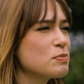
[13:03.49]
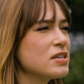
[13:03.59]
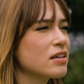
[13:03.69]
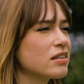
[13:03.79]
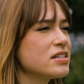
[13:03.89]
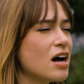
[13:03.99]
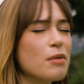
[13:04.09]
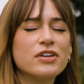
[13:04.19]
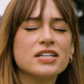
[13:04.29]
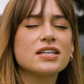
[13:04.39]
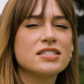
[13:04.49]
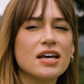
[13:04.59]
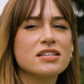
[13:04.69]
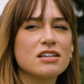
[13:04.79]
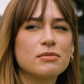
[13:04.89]
would be the top things I
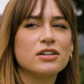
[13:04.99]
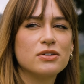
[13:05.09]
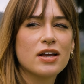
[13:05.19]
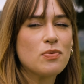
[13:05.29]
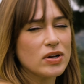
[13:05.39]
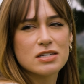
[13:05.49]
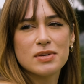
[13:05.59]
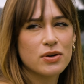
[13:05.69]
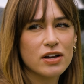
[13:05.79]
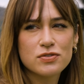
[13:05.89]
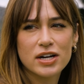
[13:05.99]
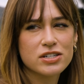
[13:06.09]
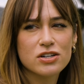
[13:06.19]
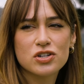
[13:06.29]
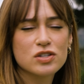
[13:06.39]
say to someone who like wants to be a creative
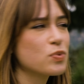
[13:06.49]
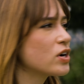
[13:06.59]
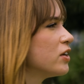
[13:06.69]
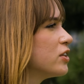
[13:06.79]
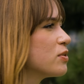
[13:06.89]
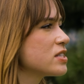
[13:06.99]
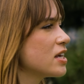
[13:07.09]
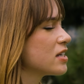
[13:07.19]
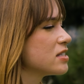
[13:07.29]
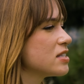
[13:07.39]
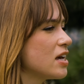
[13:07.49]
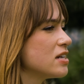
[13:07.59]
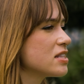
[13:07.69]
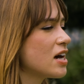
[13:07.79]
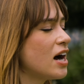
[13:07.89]
director. Is just work on those things,
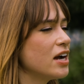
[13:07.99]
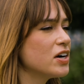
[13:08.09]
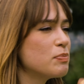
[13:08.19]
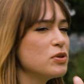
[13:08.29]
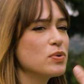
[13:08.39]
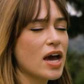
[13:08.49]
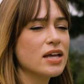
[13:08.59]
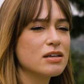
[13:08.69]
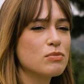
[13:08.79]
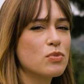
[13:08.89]
and the higher up you get, the